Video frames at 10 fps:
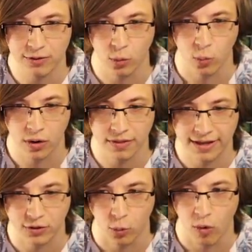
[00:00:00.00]
the
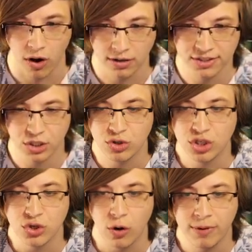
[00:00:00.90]
like the walls. There's
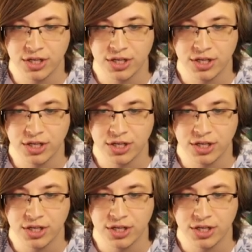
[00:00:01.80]
so much